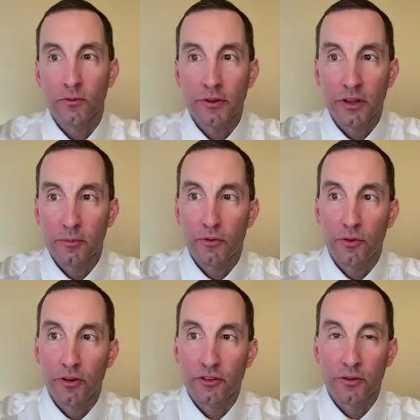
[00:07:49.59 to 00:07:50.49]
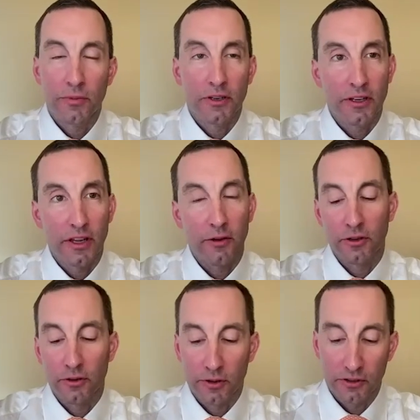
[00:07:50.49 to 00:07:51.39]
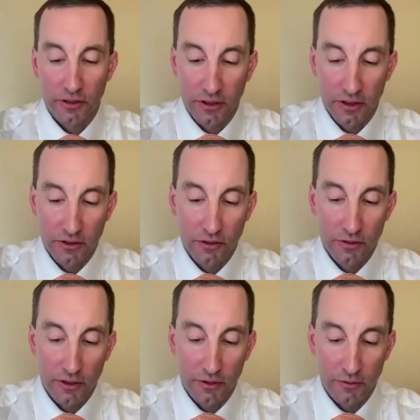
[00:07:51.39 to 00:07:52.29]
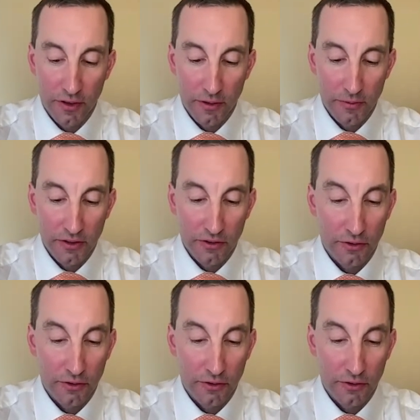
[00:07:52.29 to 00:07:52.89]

one thing before we jump into that one question, I think too to help families.